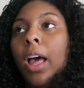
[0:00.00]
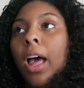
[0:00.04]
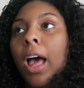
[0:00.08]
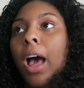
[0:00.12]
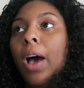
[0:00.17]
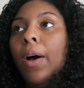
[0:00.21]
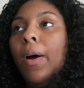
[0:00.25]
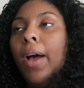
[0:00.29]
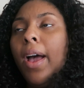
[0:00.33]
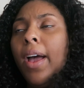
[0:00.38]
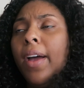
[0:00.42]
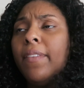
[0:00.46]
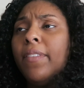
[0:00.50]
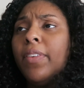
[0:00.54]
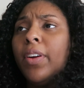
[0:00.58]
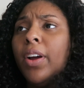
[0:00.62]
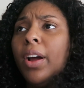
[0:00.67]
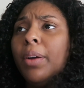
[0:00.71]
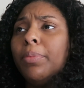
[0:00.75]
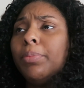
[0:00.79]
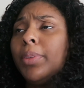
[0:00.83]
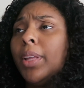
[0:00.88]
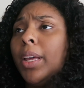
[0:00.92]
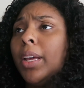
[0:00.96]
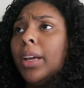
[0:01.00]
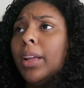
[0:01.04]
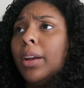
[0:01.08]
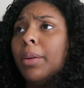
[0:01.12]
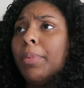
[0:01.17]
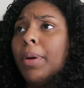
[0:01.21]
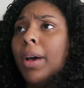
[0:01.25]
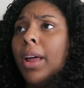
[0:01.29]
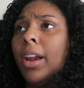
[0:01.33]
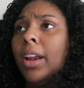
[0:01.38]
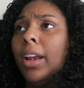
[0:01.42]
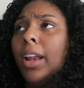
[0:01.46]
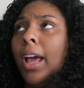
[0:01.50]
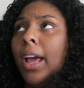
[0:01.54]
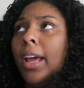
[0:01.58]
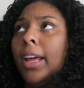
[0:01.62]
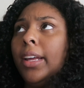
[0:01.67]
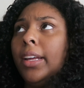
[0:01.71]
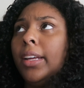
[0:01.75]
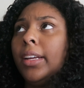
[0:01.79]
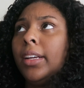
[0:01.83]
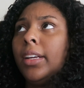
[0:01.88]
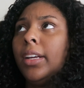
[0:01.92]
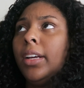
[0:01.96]
However, I'm thinking about it
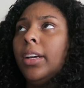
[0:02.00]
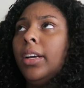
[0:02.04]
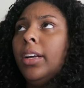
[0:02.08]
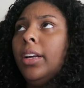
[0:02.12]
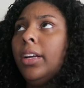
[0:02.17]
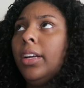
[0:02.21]
like